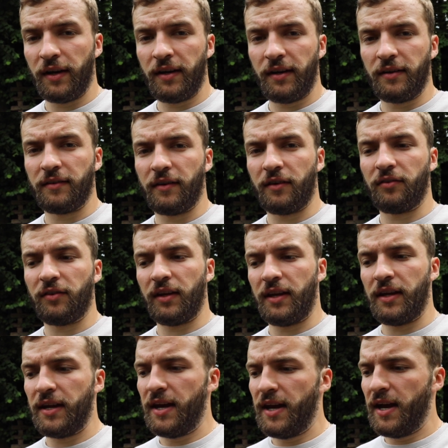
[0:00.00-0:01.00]
because
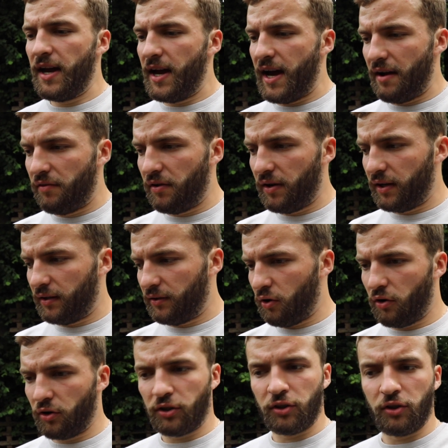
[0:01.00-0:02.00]
obviously I've heard
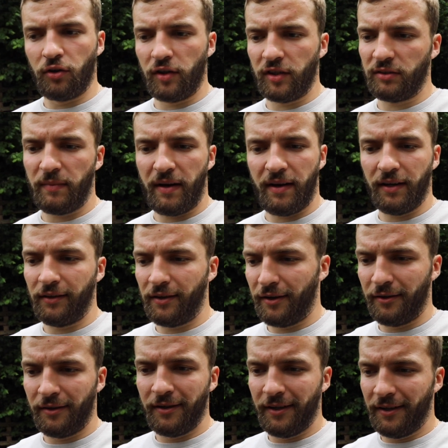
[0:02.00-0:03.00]
horror stories about, you
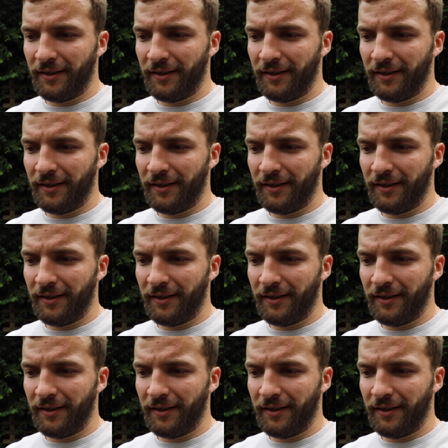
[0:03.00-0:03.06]
know,